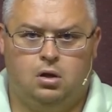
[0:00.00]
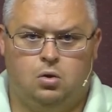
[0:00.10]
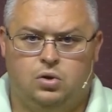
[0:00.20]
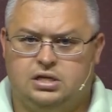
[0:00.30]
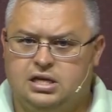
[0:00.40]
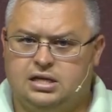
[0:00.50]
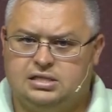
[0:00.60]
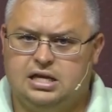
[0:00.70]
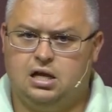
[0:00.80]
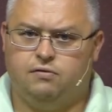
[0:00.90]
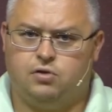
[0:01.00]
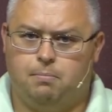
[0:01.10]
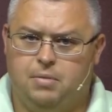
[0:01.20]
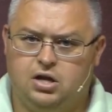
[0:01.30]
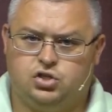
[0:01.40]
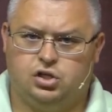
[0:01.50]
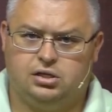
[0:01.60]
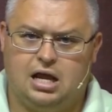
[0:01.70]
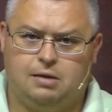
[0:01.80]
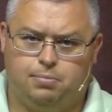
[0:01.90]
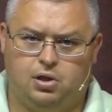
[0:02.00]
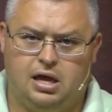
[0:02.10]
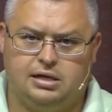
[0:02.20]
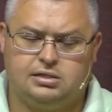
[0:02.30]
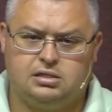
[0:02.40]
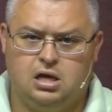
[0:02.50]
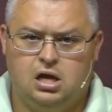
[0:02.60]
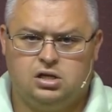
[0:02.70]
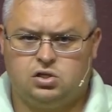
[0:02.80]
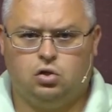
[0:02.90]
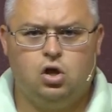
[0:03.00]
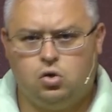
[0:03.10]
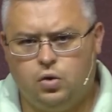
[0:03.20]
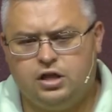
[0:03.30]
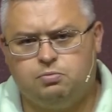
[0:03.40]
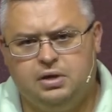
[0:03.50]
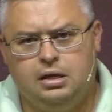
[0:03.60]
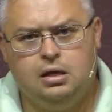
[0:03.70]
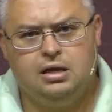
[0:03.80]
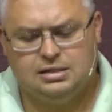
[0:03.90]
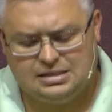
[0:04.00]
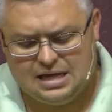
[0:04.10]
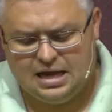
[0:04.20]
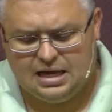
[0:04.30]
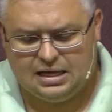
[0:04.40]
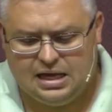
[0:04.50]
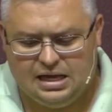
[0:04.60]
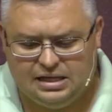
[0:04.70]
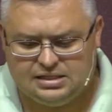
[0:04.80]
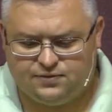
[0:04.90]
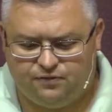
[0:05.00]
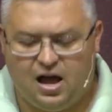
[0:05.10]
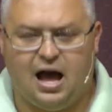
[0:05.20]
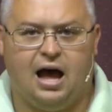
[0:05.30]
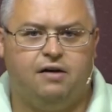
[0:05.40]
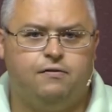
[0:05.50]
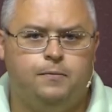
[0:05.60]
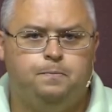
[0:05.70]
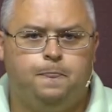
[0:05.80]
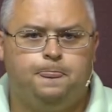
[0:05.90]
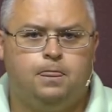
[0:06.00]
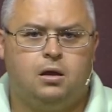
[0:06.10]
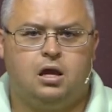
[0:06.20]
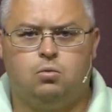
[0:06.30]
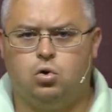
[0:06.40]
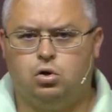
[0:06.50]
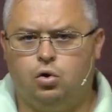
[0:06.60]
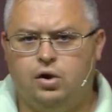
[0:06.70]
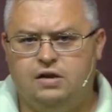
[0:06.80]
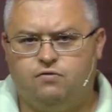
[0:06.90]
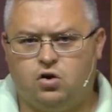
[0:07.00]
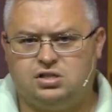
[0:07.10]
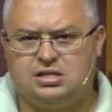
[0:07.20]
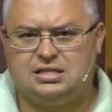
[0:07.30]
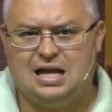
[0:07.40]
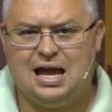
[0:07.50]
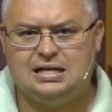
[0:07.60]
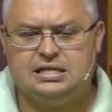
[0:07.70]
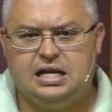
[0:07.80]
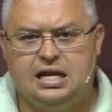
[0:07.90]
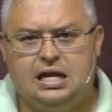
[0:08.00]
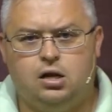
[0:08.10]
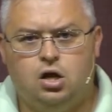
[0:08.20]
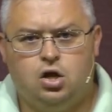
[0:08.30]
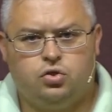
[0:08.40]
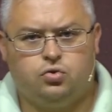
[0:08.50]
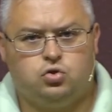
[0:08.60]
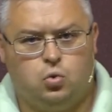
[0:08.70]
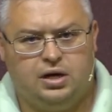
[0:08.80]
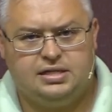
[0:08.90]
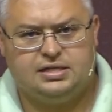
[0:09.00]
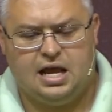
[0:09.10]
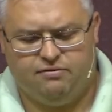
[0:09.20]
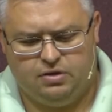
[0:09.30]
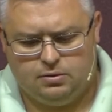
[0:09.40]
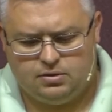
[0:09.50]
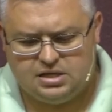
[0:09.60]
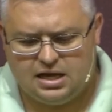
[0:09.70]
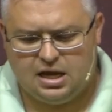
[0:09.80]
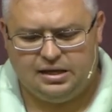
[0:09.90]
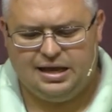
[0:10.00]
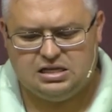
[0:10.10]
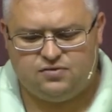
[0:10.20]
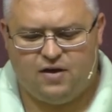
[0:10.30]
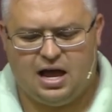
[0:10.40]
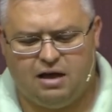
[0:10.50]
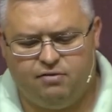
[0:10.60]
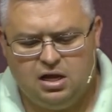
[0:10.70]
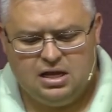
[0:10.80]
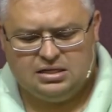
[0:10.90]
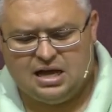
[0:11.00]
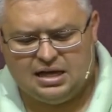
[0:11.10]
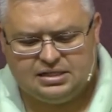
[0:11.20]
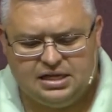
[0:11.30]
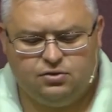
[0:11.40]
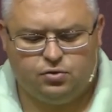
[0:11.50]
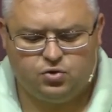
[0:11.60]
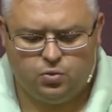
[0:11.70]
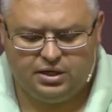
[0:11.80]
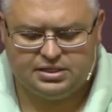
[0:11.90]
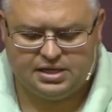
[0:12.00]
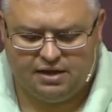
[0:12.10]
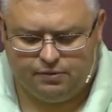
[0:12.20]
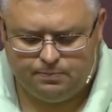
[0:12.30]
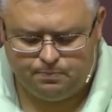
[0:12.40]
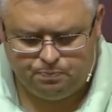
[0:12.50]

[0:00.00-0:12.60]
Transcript: We see a sin of commission take place. So look with me in 2 Kings 5, and we're going to read verses 19 through 27. 2 Kings 5 19 through 27.